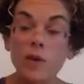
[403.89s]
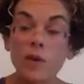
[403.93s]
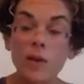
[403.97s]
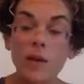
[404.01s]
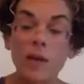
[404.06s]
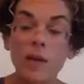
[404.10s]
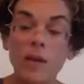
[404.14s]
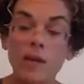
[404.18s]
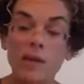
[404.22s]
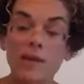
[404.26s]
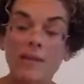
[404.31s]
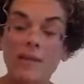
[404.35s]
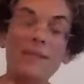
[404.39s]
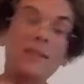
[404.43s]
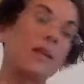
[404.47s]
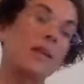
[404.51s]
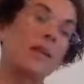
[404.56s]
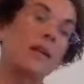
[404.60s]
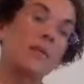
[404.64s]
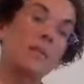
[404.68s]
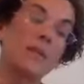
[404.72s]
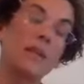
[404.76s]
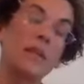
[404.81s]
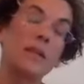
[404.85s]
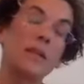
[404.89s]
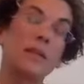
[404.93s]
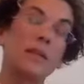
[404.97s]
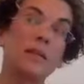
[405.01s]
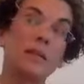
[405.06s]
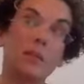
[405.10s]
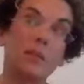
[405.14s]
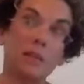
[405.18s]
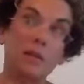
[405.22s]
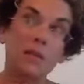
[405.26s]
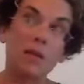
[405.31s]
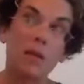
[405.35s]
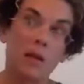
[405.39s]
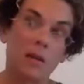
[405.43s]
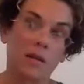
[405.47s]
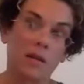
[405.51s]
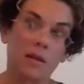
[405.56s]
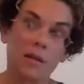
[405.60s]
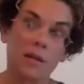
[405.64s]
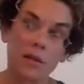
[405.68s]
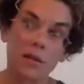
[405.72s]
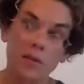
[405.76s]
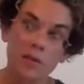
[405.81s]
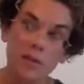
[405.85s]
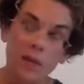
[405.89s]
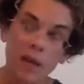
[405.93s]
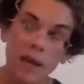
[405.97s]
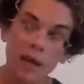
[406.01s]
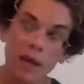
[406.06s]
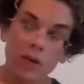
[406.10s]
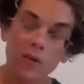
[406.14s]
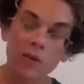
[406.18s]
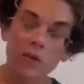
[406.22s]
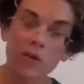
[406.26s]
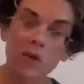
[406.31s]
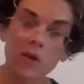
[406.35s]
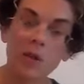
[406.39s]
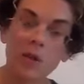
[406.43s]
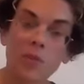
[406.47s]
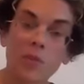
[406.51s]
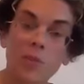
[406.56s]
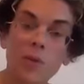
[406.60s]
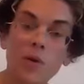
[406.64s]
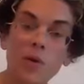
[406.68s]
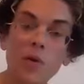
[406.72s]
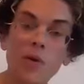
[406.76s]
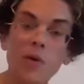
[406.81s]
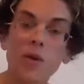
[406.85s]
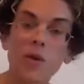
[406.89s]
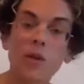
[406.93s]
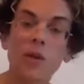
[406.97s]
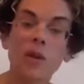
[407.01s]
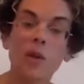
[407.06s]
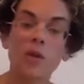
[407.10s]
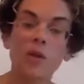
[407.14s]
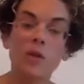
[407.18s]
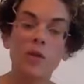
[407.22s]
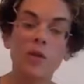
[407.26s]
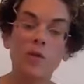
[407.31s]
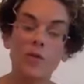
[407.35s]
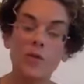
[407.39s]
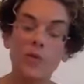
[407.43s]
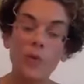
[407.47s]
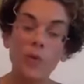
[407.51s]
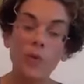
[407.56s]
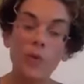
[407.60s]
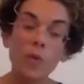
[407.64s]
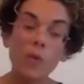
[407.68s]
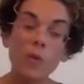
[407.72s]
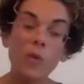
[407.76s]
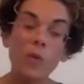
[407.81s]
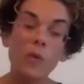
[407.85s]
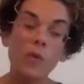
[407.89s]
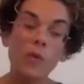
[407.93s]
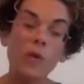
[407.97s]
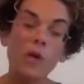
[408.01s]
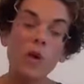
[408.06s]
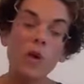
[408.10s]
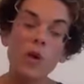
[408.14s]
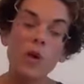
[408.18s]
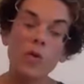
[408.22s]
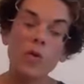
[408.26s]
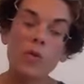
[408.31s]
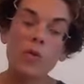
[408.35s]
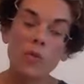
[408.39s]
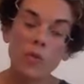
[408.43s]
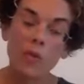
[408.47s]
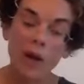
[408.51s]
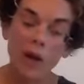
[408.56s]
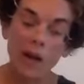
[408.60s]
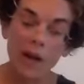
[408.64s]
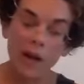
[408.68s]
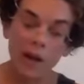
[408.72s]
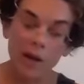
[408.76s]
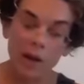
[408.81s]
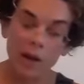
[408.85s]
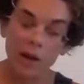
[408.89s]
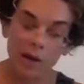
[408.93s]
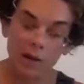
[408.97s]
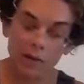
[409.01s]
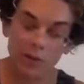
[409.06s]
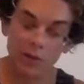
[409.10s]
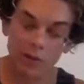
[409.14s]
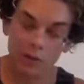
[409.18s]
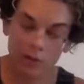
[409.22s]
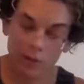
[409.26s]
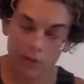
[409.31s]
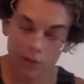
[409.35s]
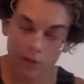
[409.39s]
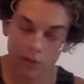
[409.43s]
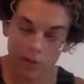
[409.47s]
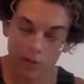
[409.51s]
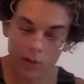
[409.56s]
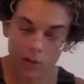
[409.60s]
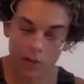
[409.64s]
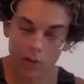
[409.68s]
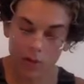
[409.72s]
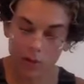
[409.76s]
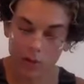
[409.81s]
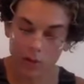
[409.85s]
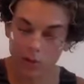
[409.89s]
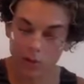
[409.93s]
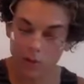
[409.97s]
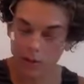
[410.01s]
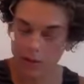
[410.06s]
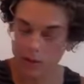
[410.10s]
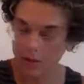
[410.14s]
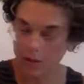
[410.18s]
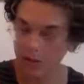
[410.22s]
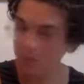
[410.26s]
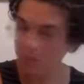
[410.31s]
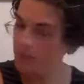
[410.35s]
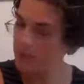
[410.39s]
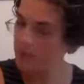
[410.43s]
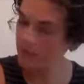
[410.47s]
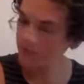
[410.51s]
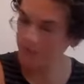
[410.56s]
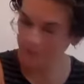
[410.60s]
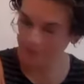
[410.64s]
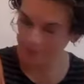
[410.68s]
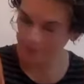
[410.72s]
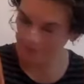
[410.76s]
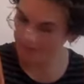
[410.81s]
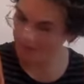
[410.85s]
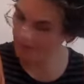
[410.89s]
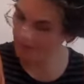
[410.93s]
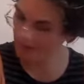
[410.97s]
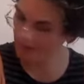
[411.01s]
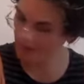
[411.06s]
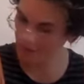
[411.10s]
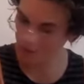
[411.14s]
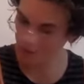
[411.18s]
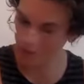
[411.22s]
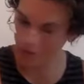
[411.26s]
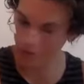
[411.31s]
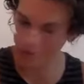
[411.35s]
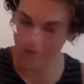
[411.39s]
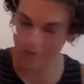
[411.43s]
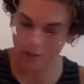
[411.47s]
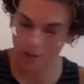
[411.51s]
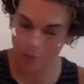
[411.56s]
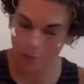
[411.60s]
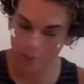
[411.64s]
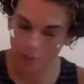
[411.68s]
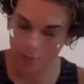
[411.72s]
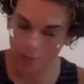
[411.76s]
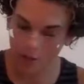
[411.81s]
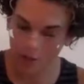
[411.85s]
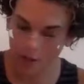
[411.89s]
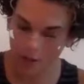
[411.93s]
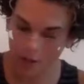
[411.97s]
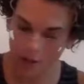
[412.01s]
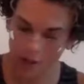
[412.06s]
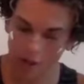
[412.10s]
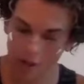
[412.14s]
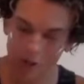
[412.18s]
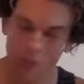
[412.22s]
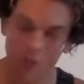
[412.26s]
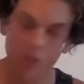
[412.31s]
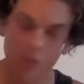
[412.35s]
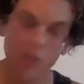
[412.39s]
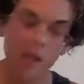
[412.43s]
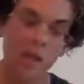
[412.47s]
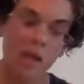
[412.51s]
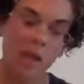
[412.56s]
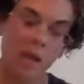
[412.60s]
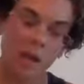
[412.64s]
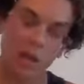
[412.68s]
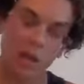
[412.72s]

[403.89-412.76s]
Like sun, I'm seeing the sun card, so the energy pushing you forward rather than, I'm seeing like the death card, that march